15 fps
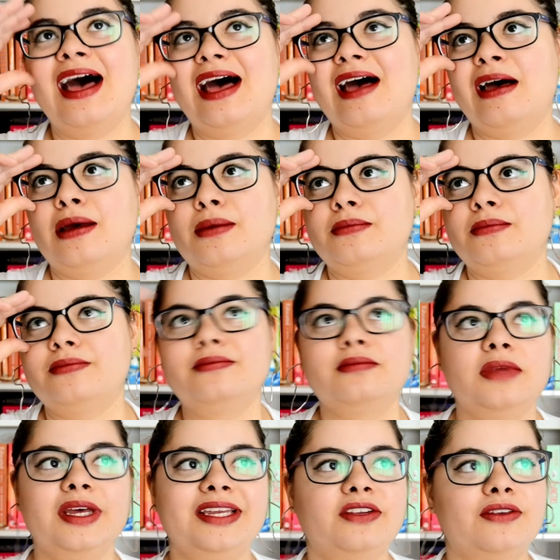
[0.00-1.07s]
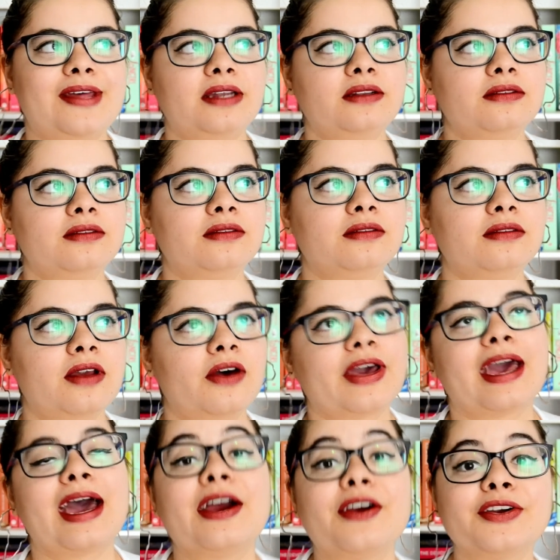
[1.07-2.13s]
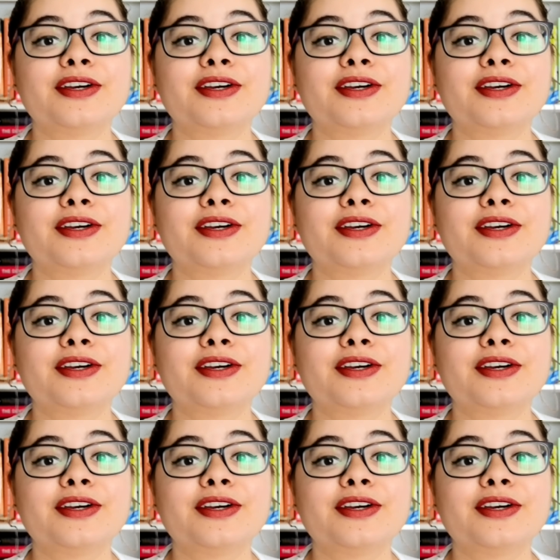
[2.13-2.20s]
I can do that. Okay, I